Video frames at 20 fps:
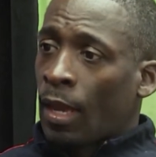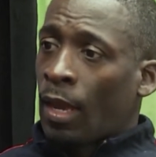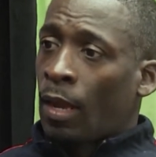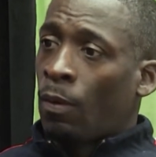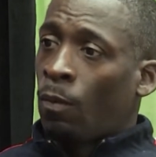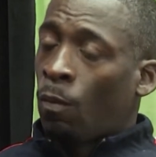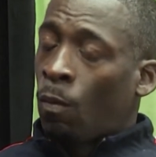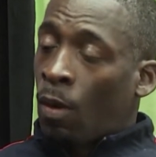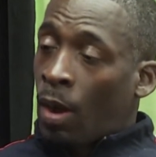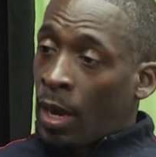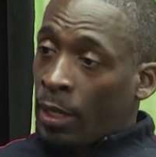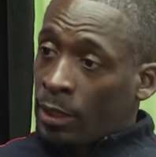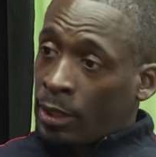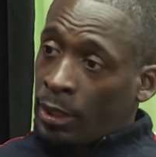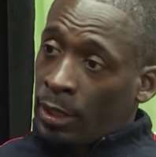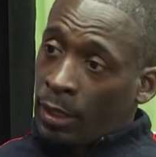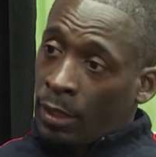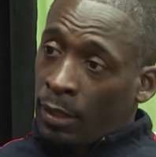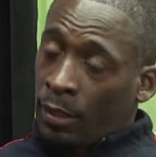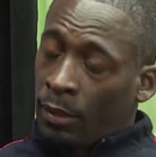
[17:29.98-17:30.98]
And
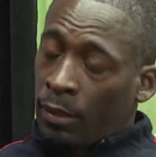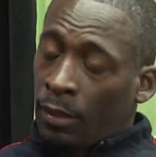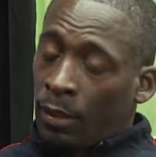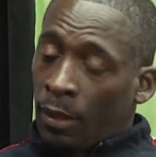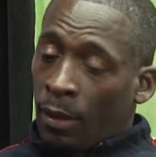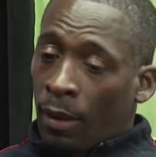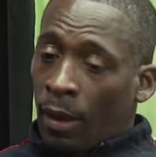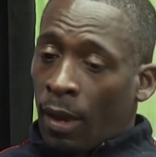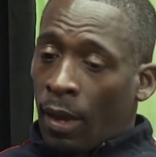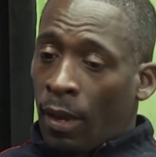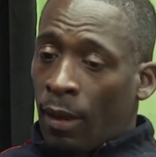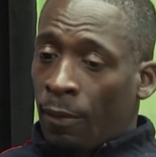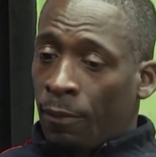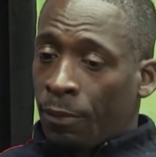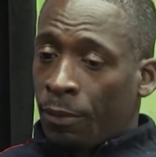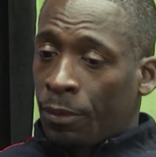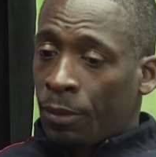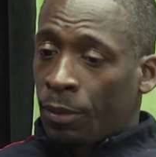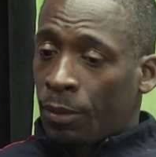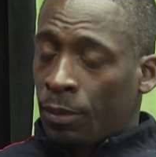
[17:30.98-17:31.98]
watching
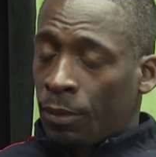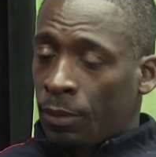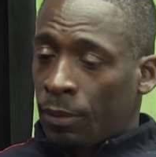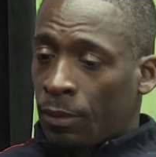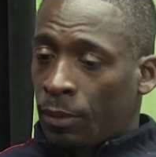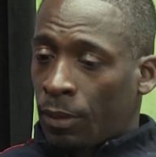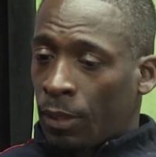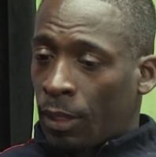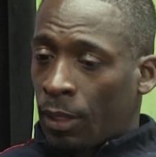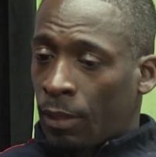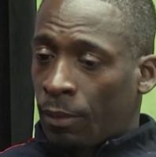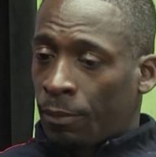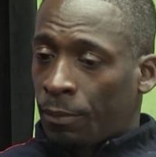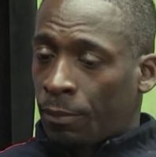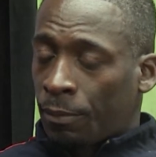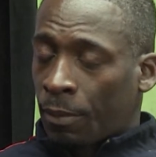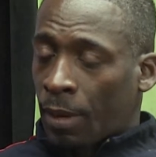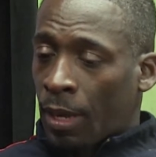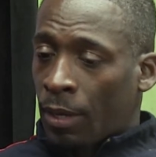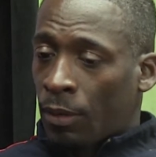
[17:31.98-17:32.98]
through
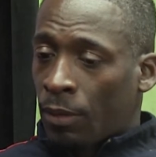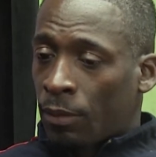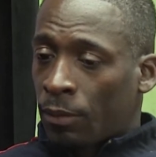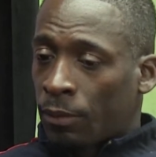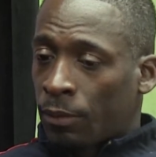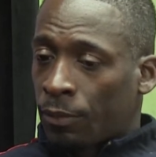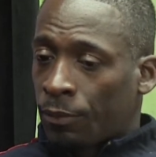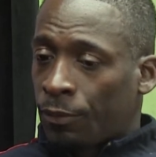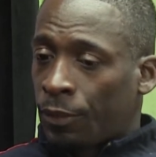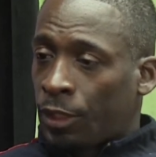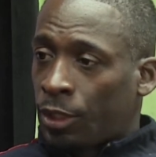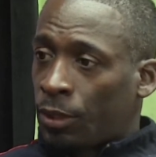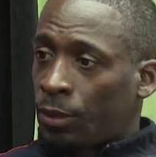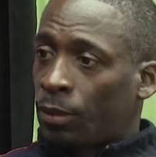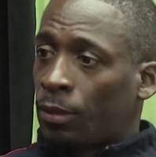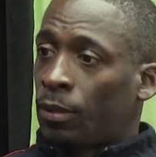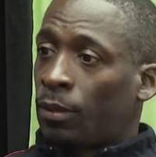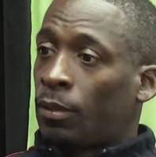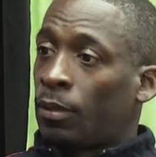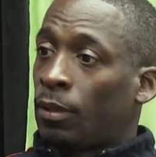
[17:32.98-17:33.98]
my own
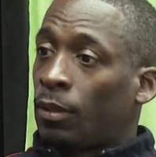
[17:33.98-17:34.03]
visual